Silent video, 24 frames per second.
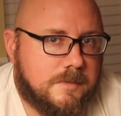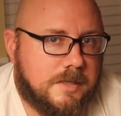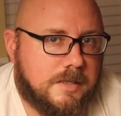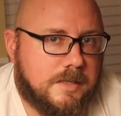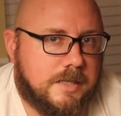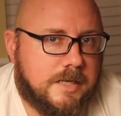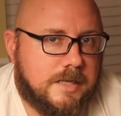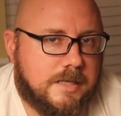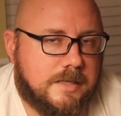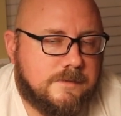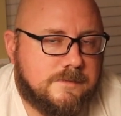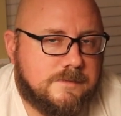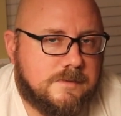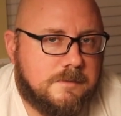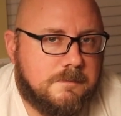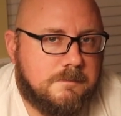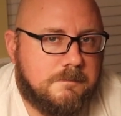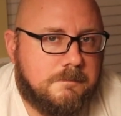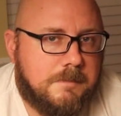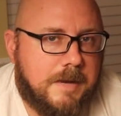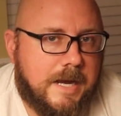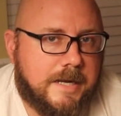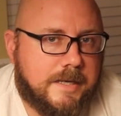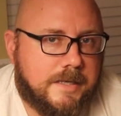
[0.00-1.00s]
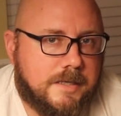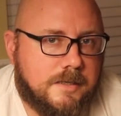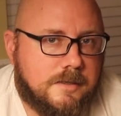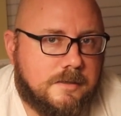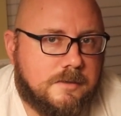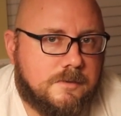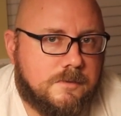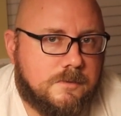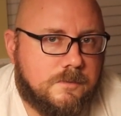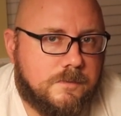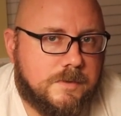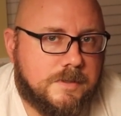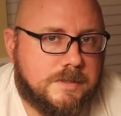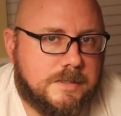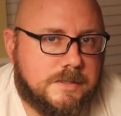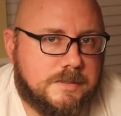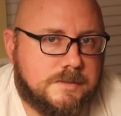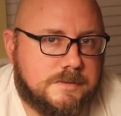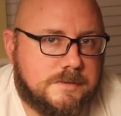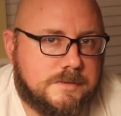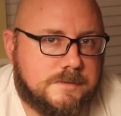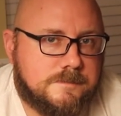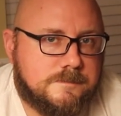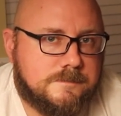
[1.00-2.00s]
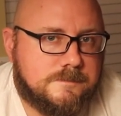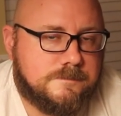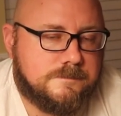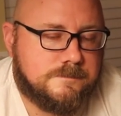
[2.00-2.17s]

and that gets them back in with us.